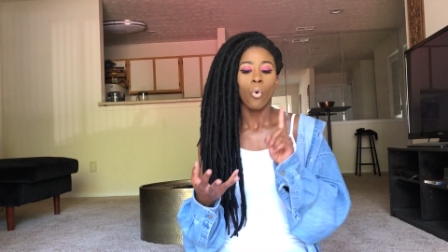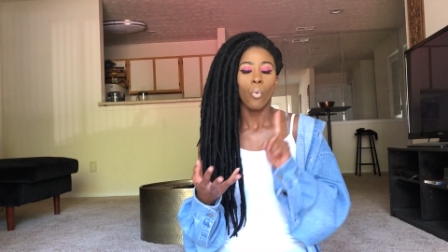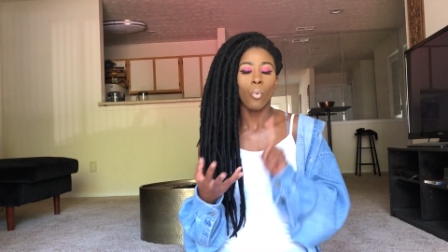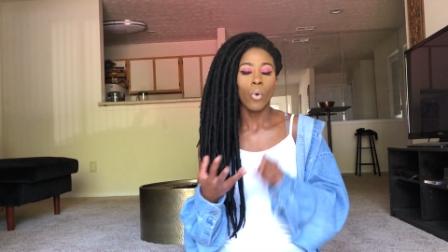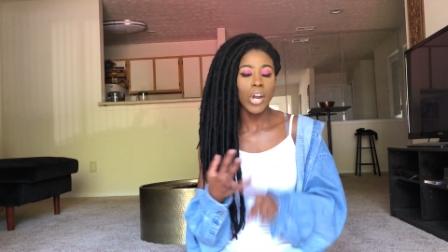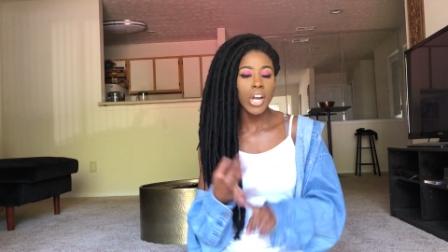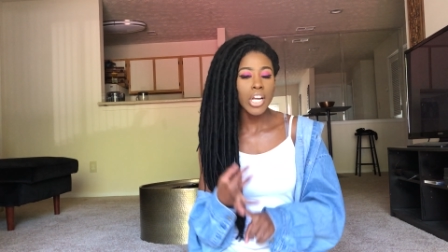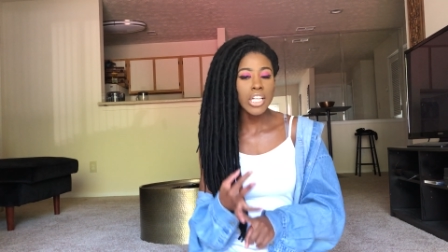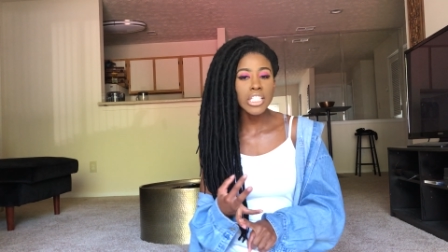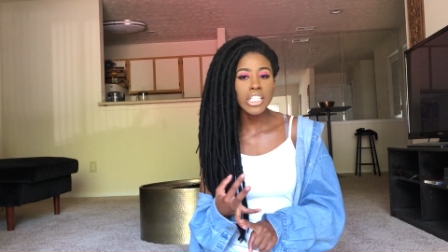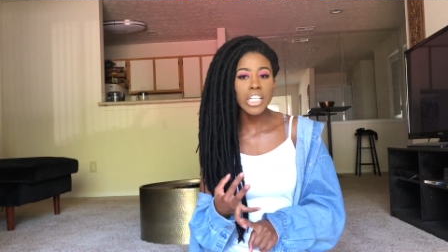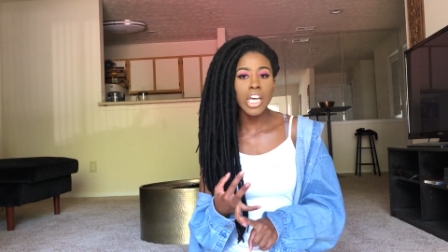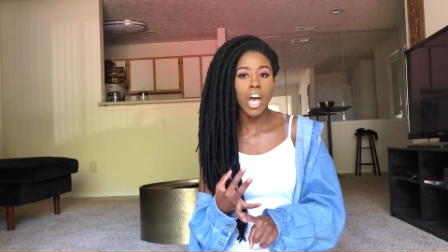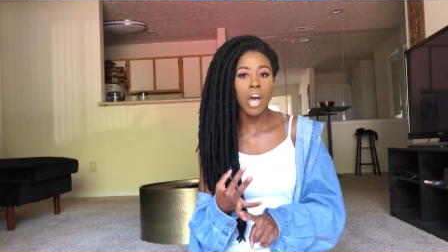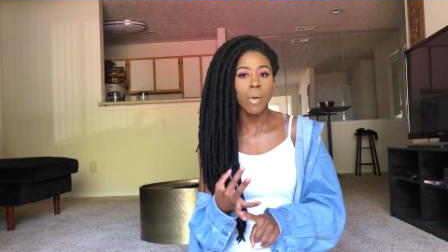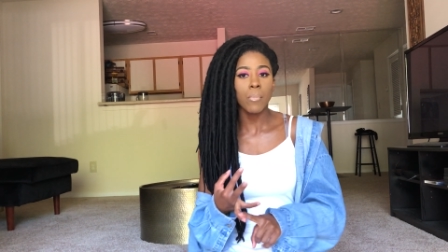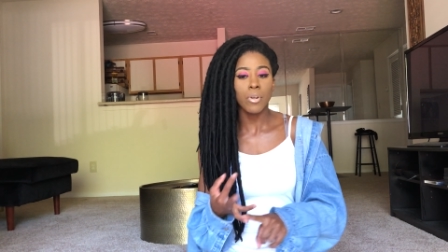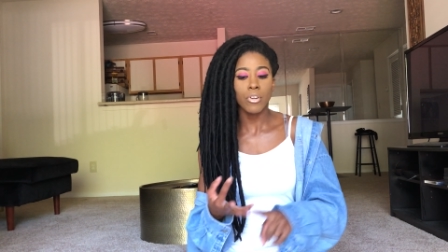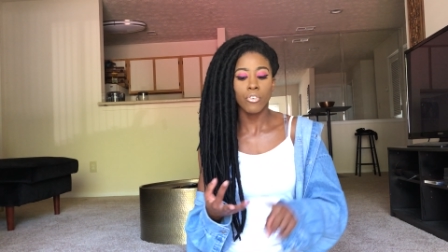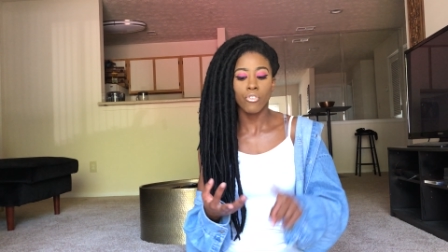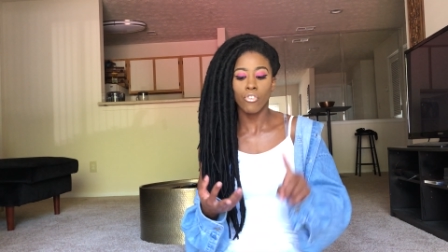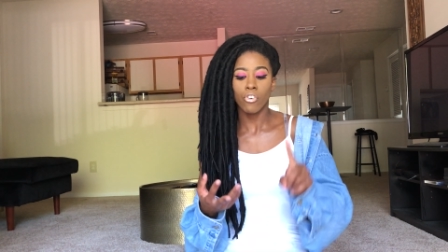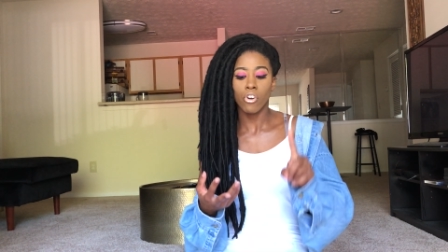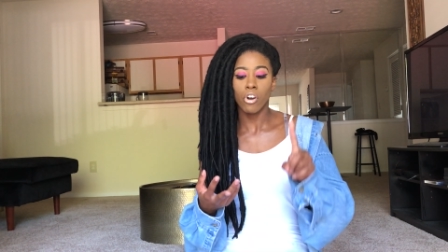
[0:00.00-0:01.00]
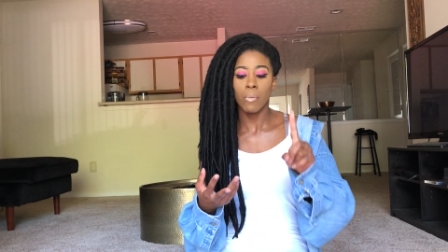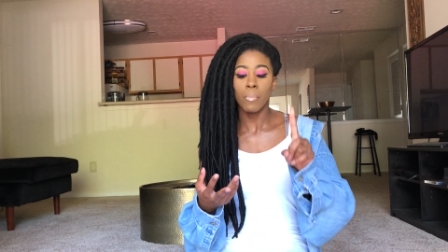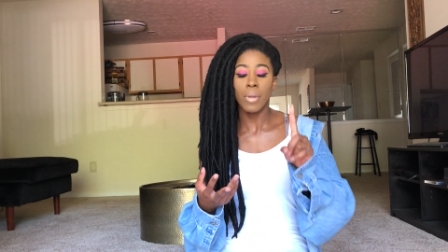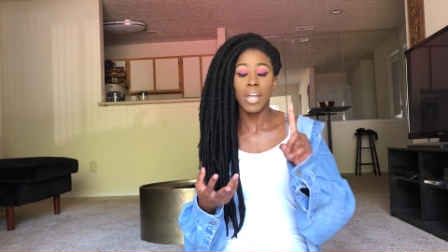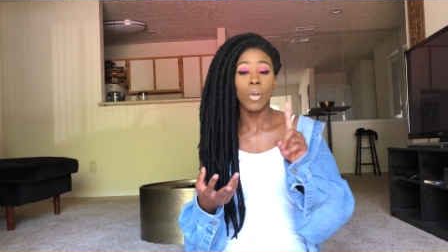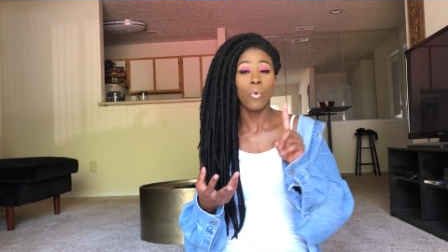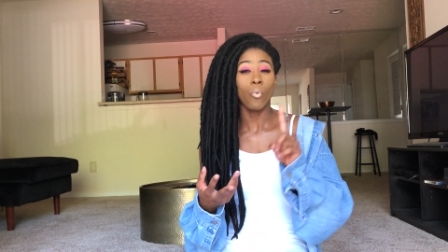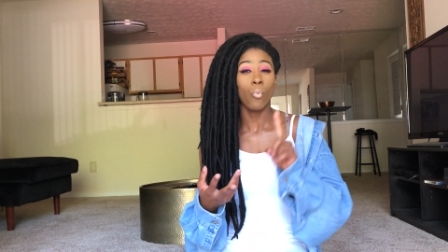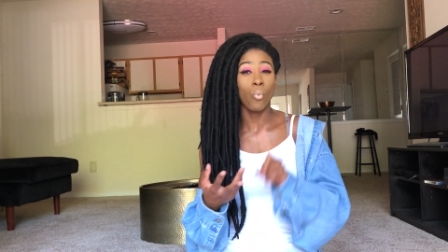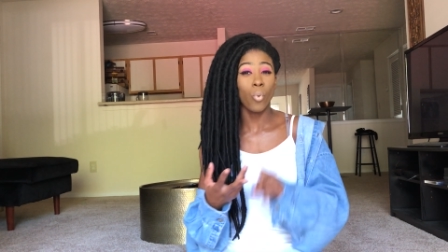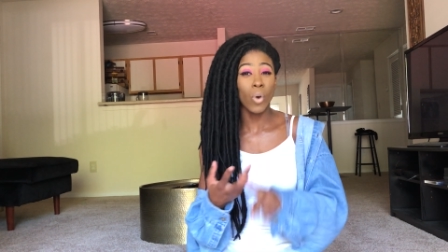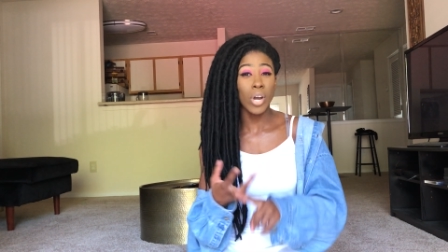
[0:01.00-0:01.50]
where it's coming from,
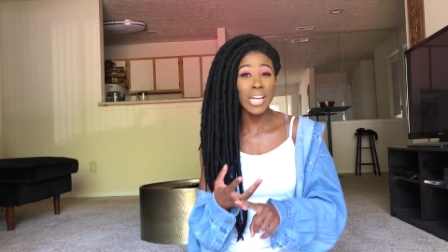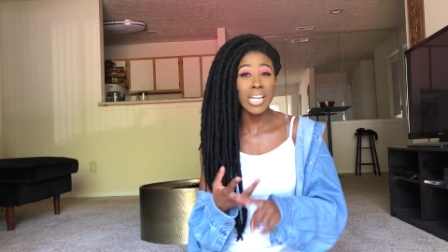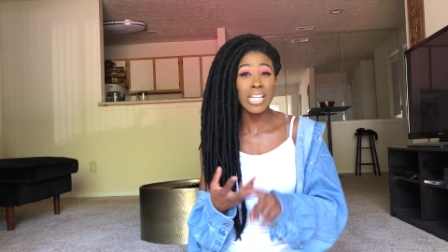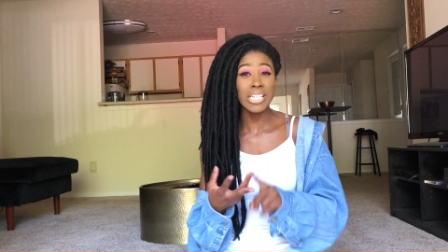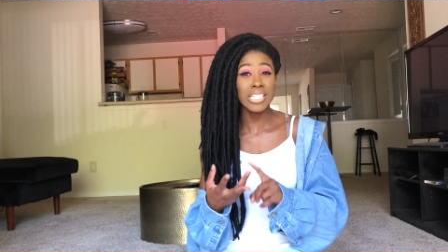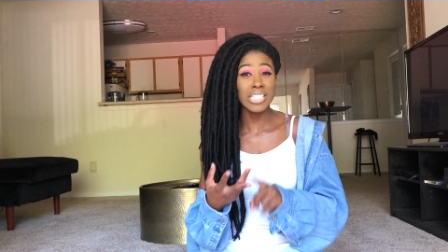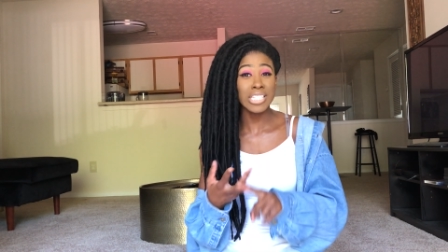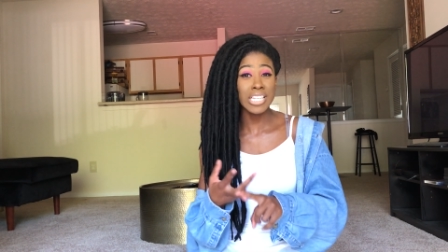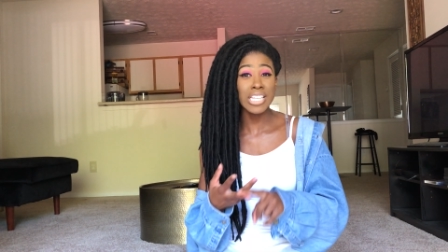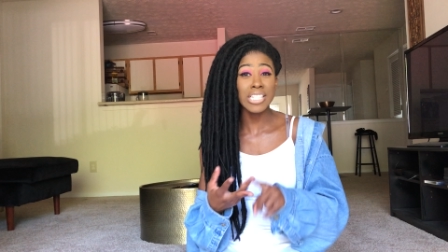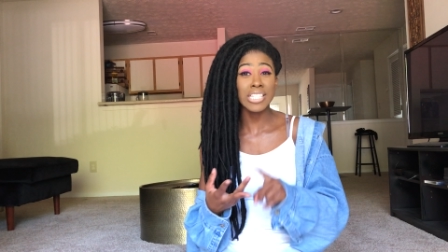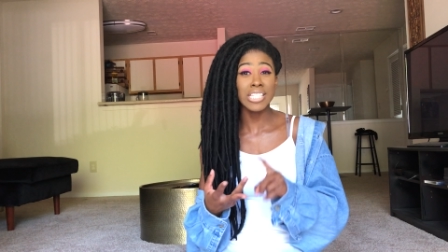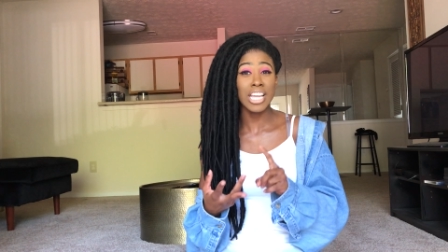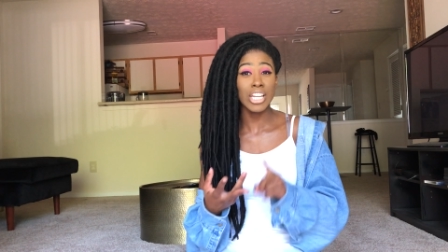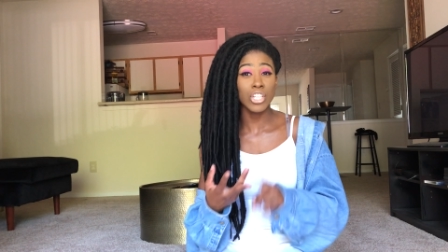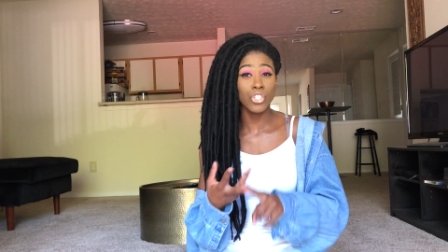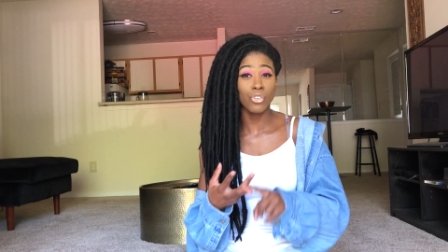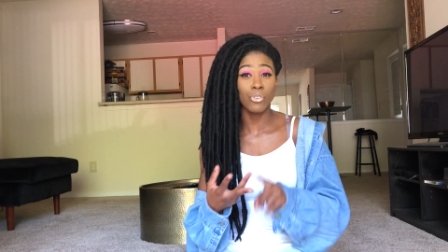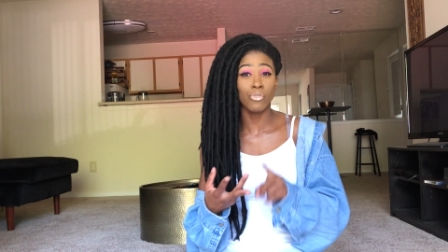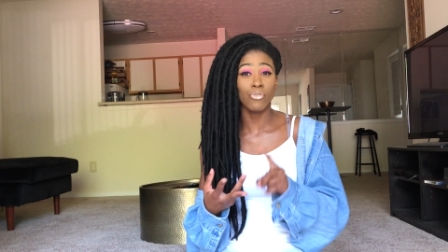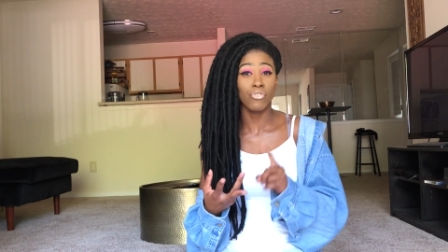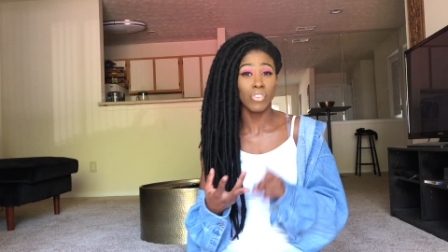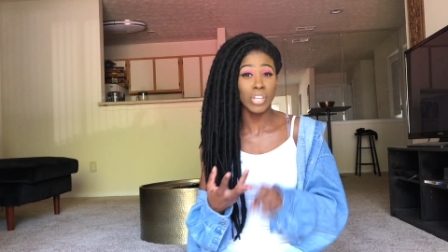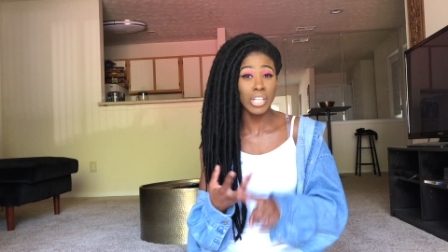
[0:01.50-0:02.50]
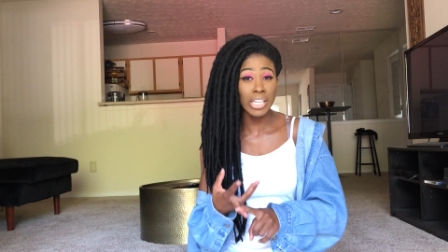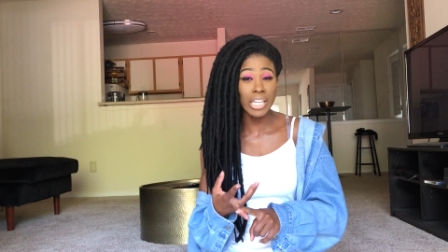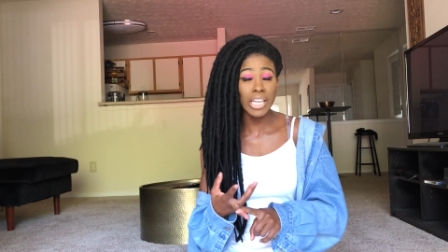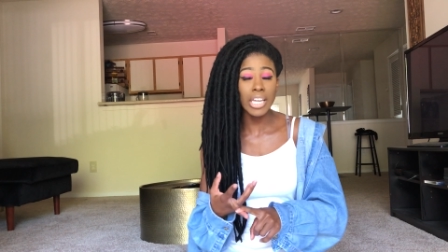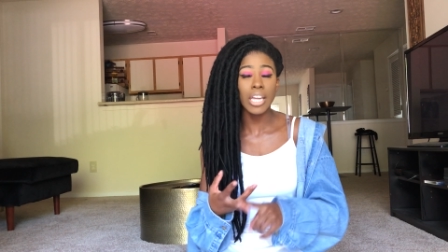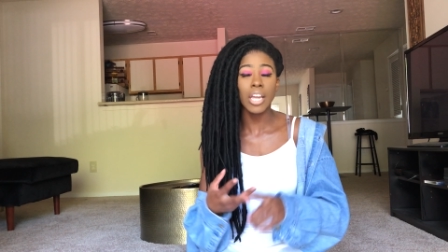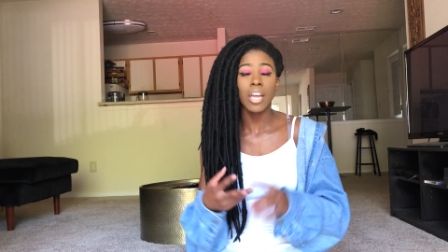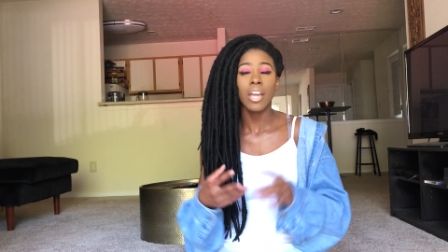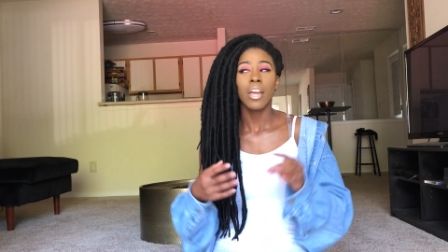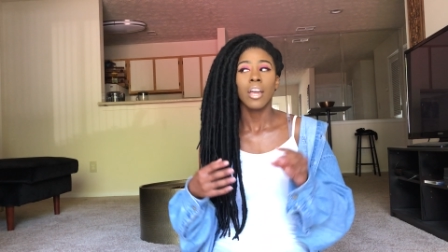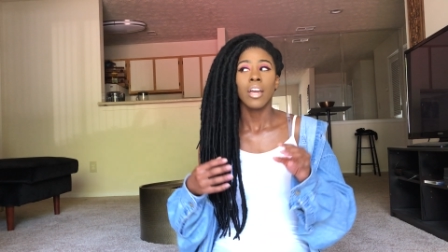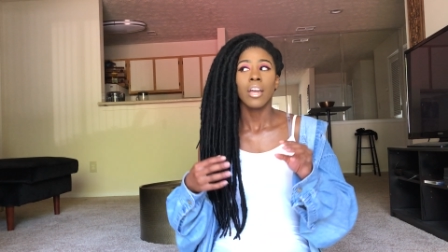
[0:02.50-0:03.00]
and what is this that you're
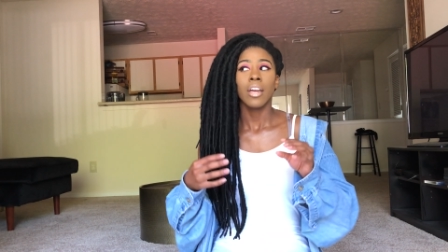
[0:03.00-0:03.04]
feeling,